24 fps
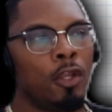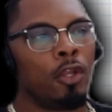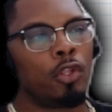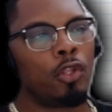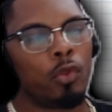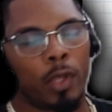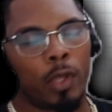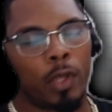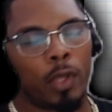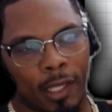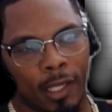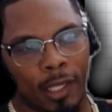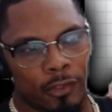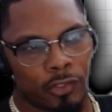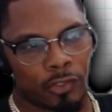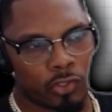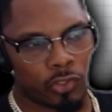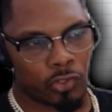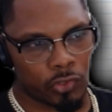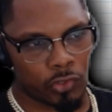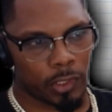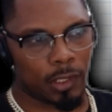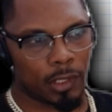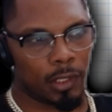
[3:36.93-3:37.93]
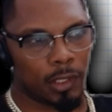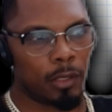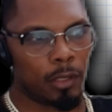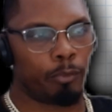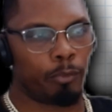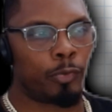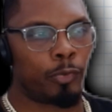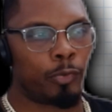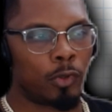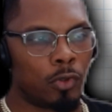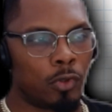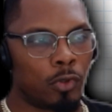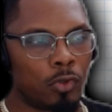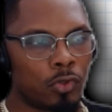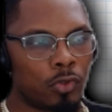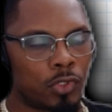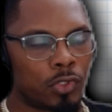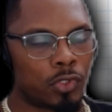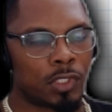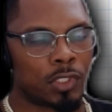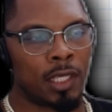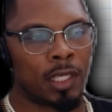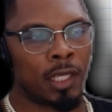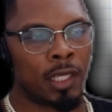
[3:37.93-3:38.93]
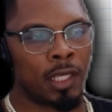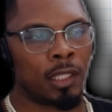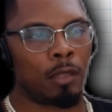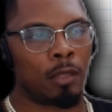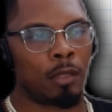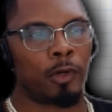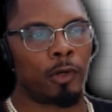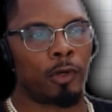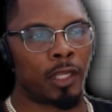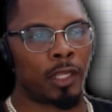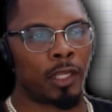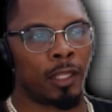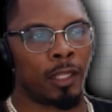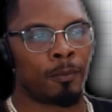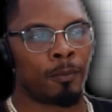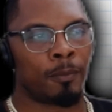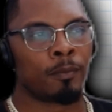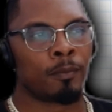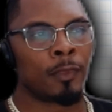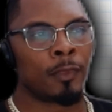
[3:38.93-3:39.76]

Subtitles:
You had strictly bulls in the market